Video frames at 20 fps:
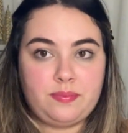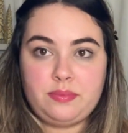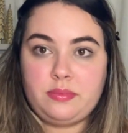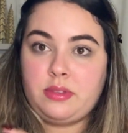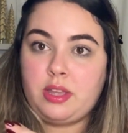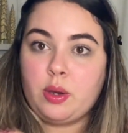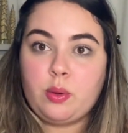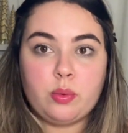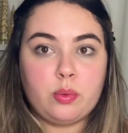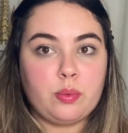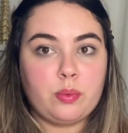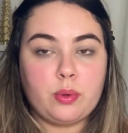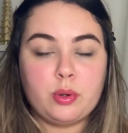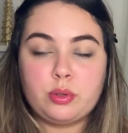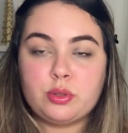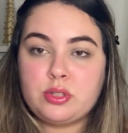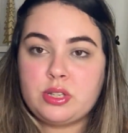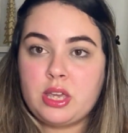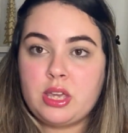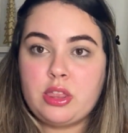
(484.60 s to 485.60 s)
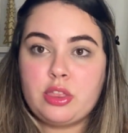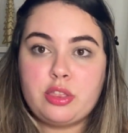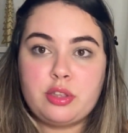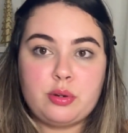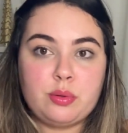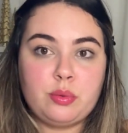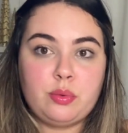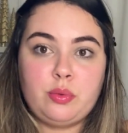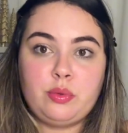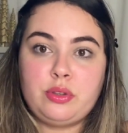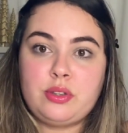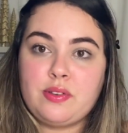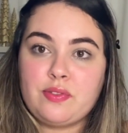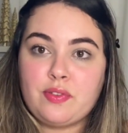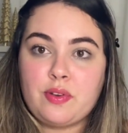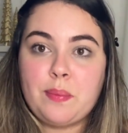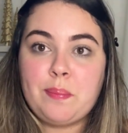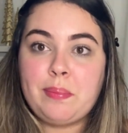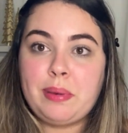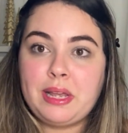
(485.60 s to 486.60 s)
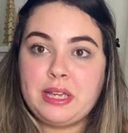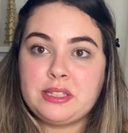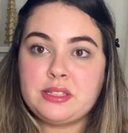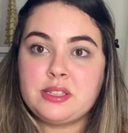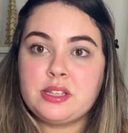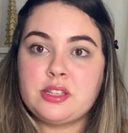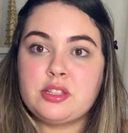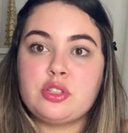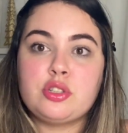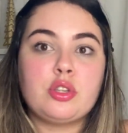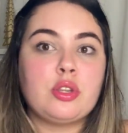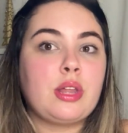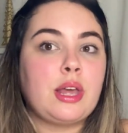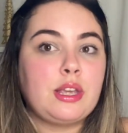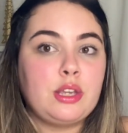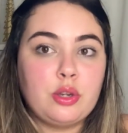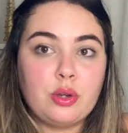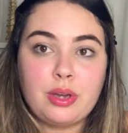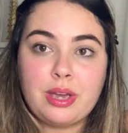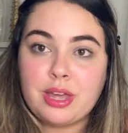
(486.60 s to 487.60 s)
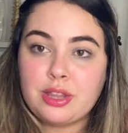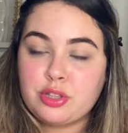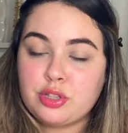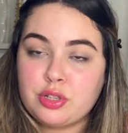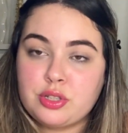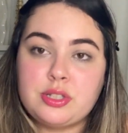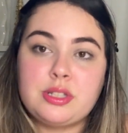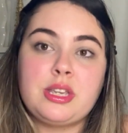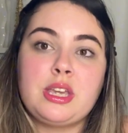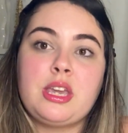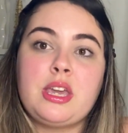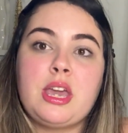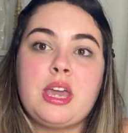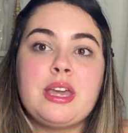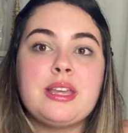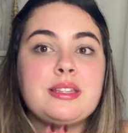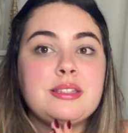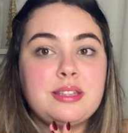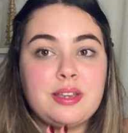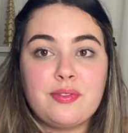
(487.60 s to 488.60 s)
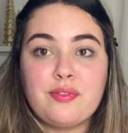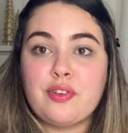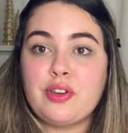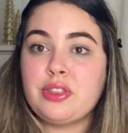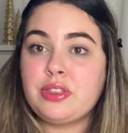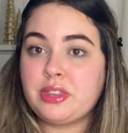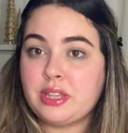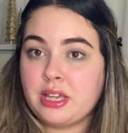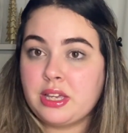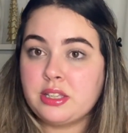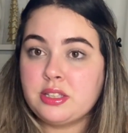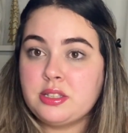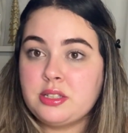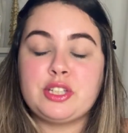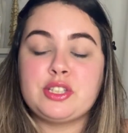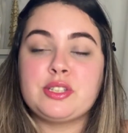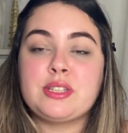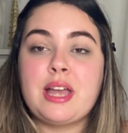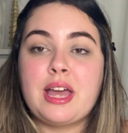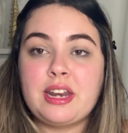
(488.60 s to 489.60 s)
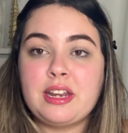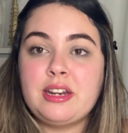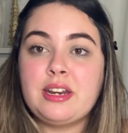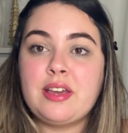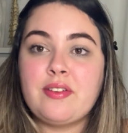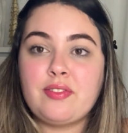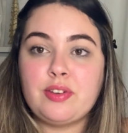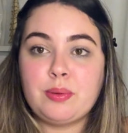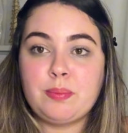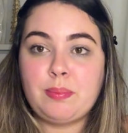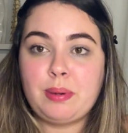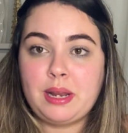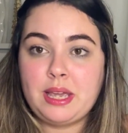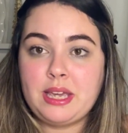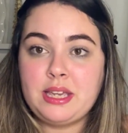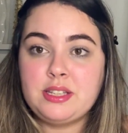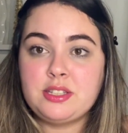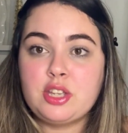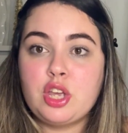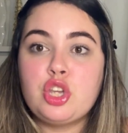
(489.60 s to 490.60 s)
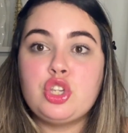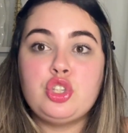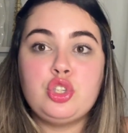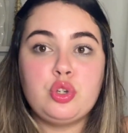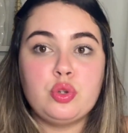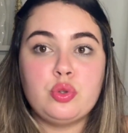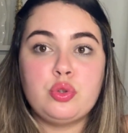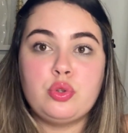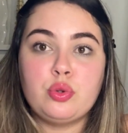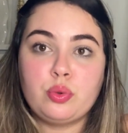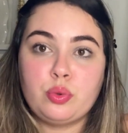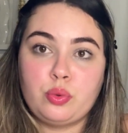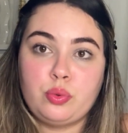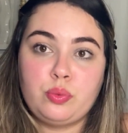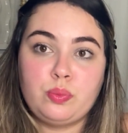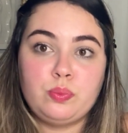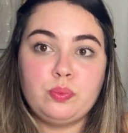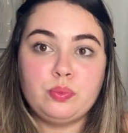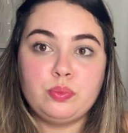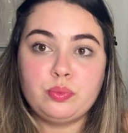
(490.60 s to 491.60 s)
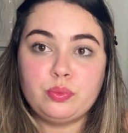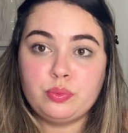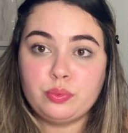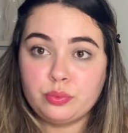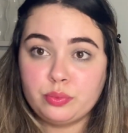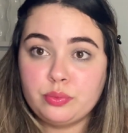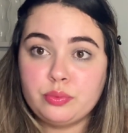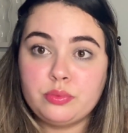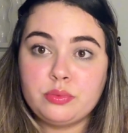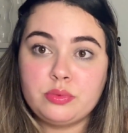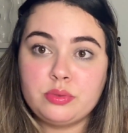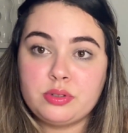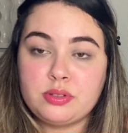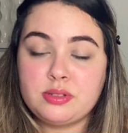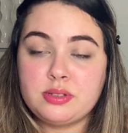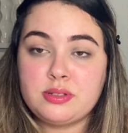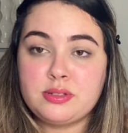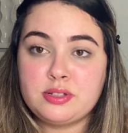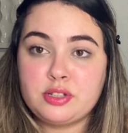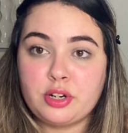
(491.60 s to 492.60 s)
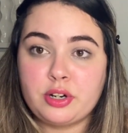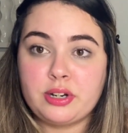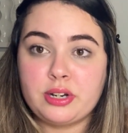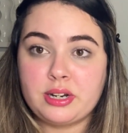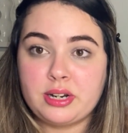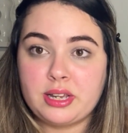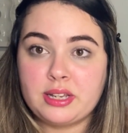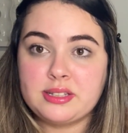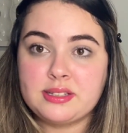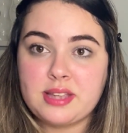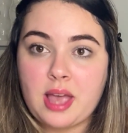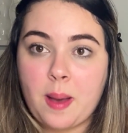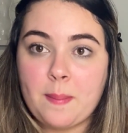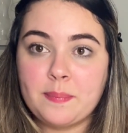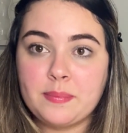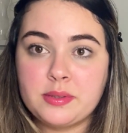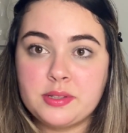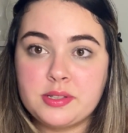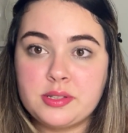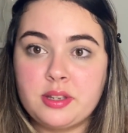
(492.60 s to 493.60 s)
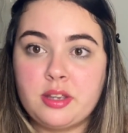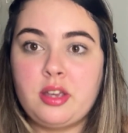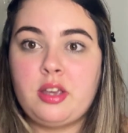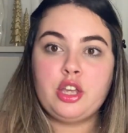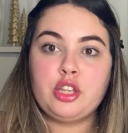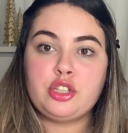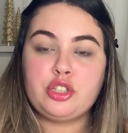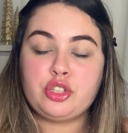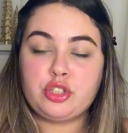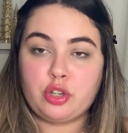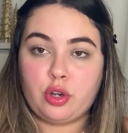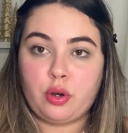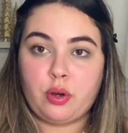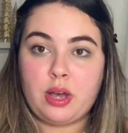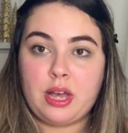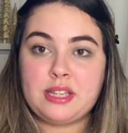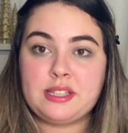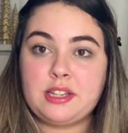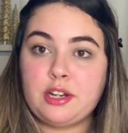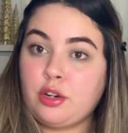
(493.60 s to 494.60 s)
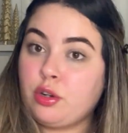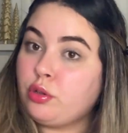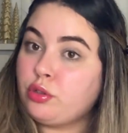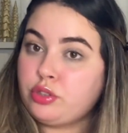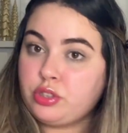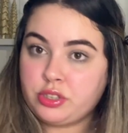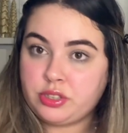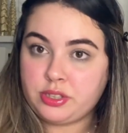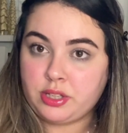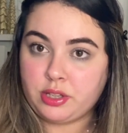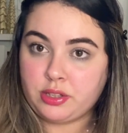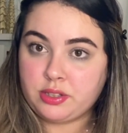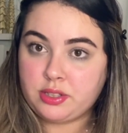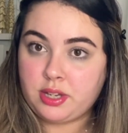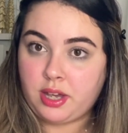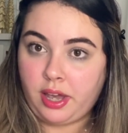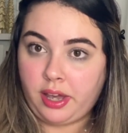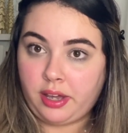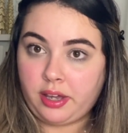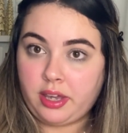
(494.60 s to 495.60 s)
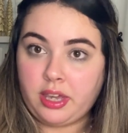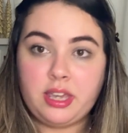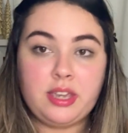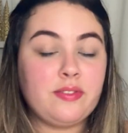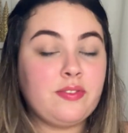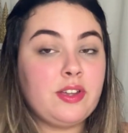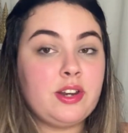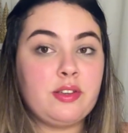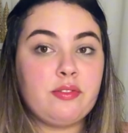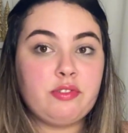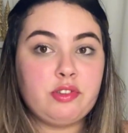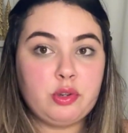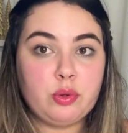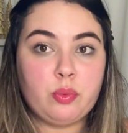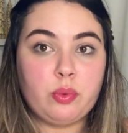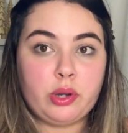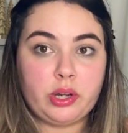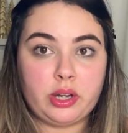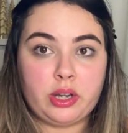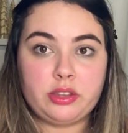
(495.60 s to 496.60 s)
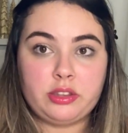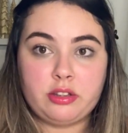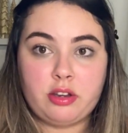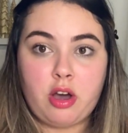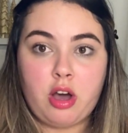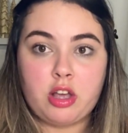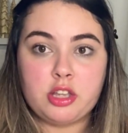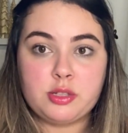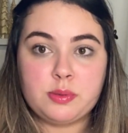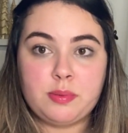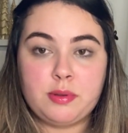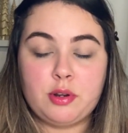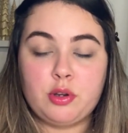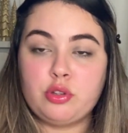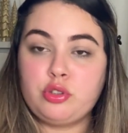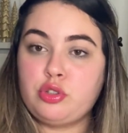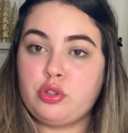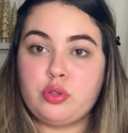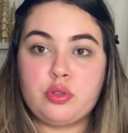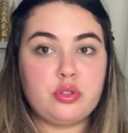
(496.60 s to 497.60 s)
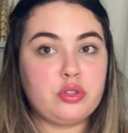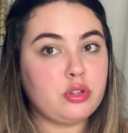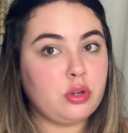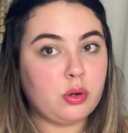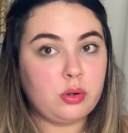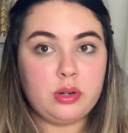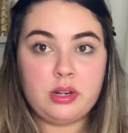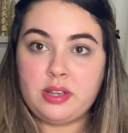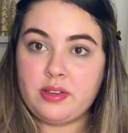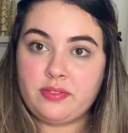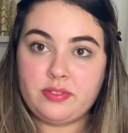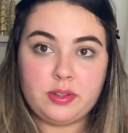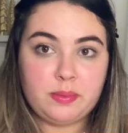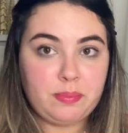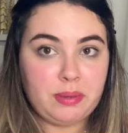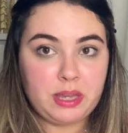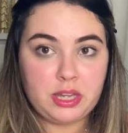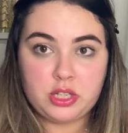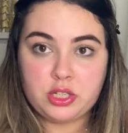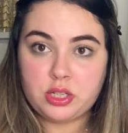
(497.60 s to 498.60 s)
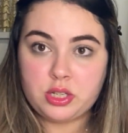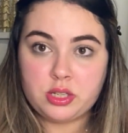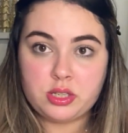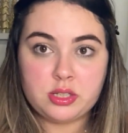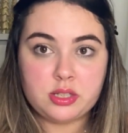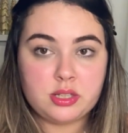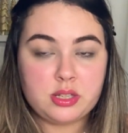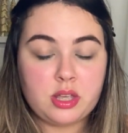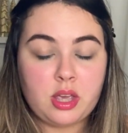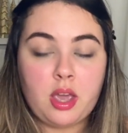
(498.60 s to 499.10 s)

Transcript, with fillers: They will rotate through different places so that you get to see different things. It's not in every place you do certain exams. So as an ultrasound tech, even if you work at the hospital, you don't lift the patients,